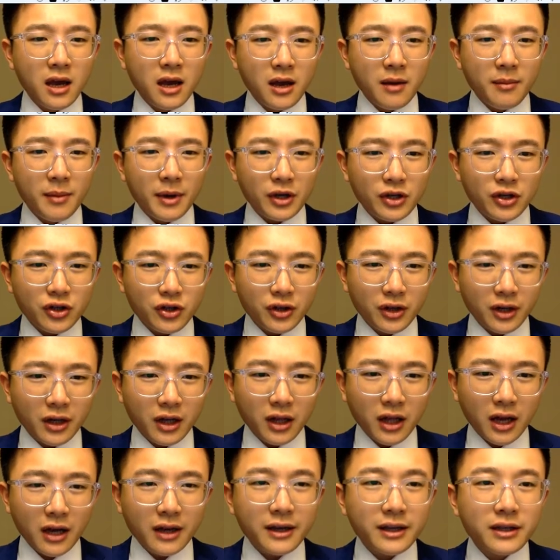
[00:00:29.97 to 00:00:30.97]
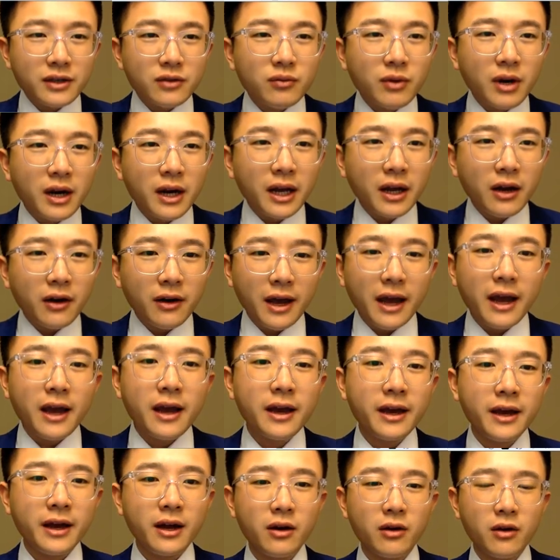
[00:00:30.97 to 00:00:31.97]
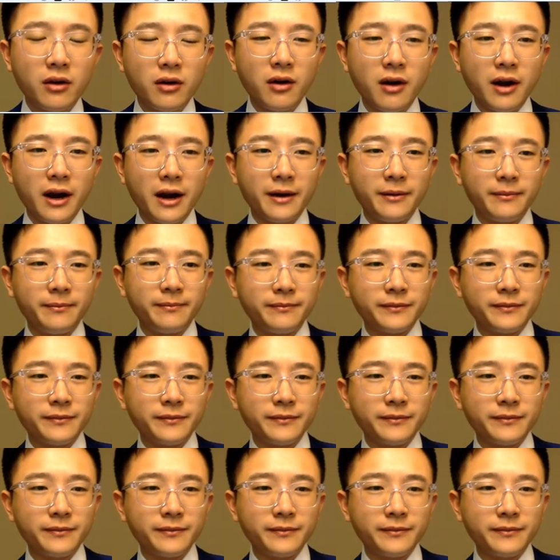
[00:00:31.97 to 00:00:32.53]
Make sure the clock is running. Okay, right.